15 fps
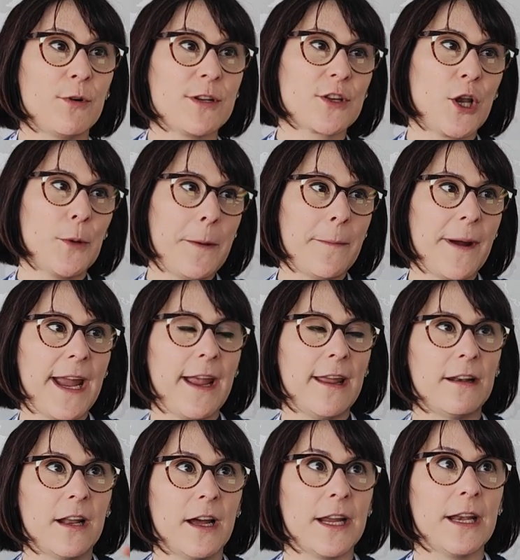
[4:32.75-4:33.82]
What's going to be my
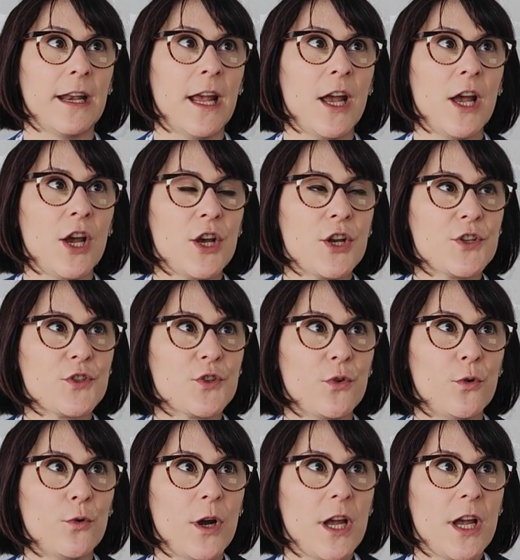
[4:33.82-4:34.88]
headline?
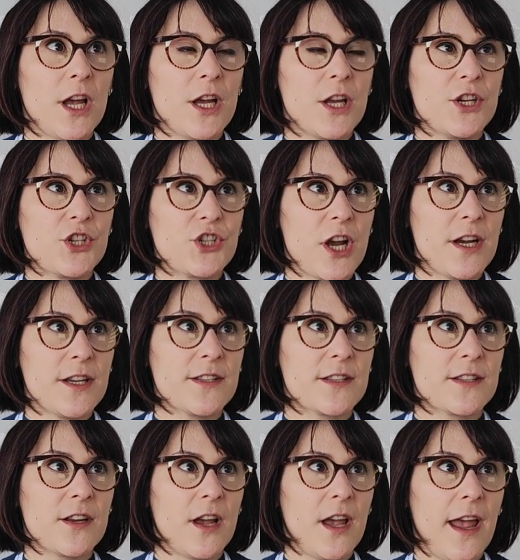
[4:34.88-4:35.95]
So
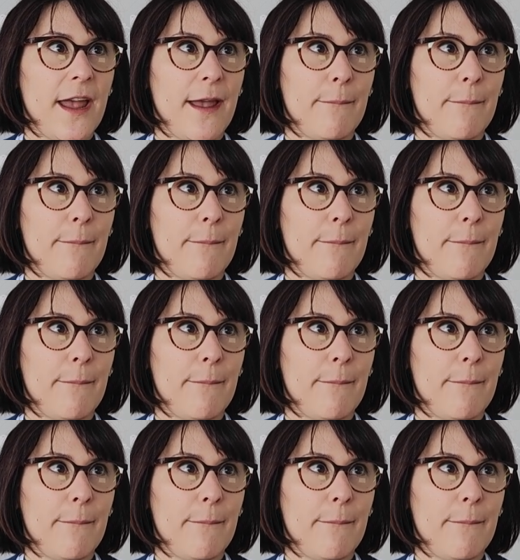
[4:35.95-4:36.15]
just